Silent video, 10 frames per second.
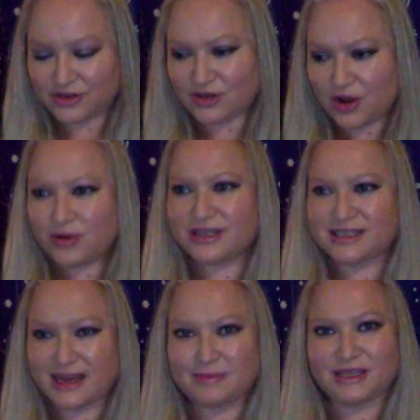Know the
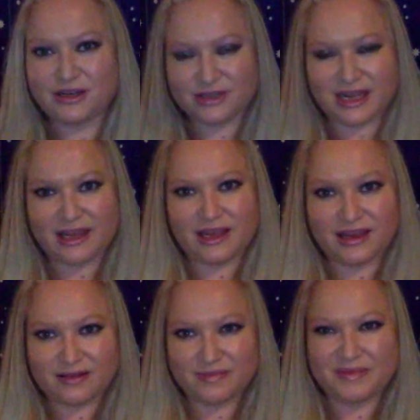steps that you're taking,
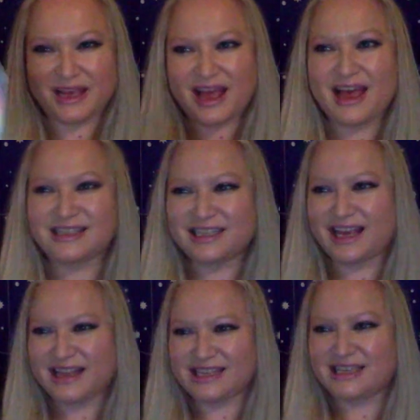because
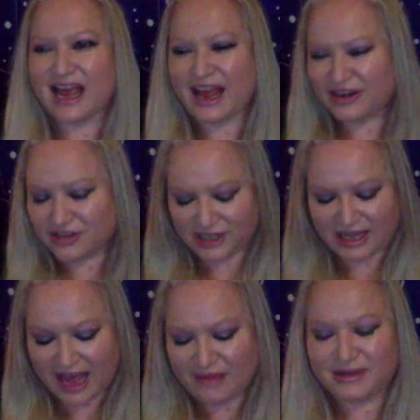again, this energy
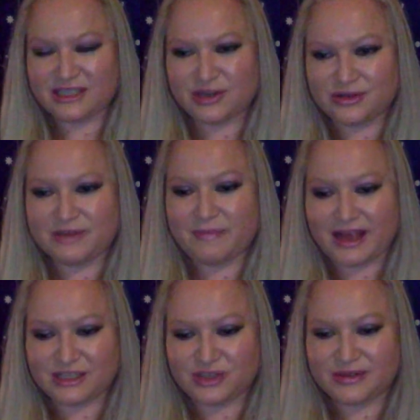can be so
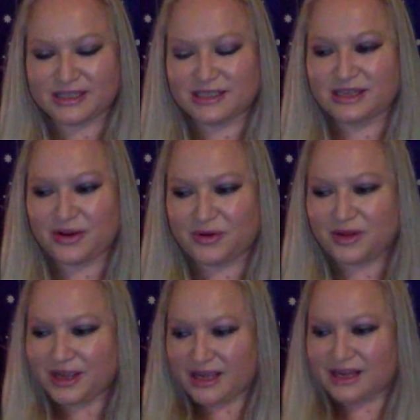tempestuous. So
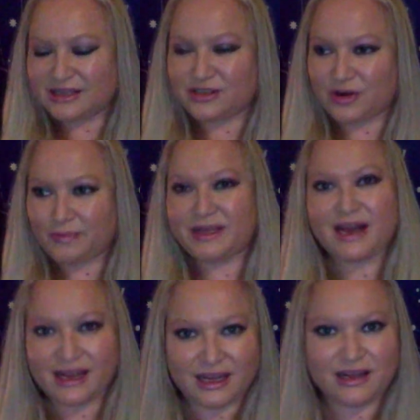don't be
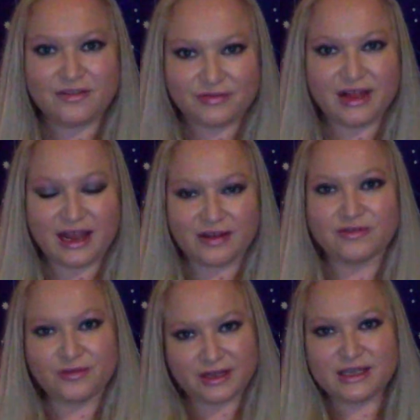naive, like
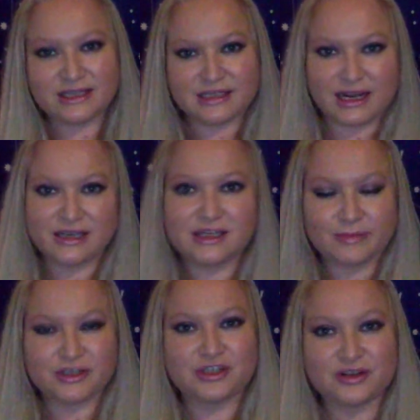really stand in the
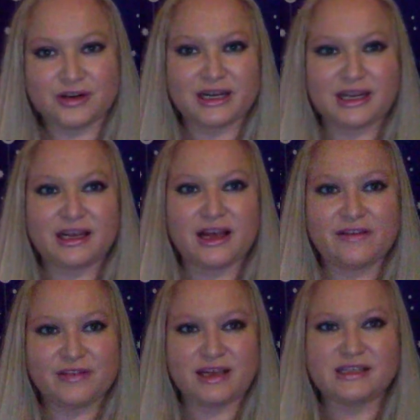maturity
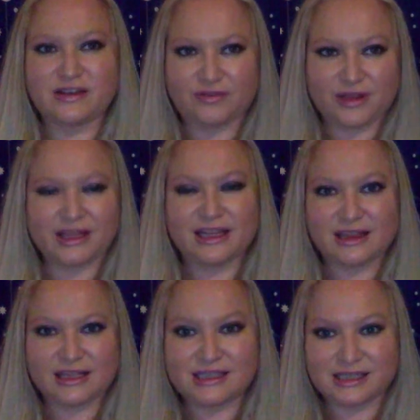of things and really
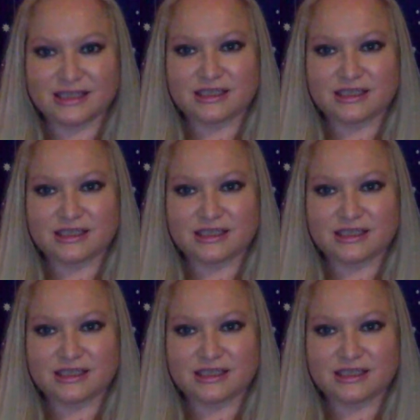listen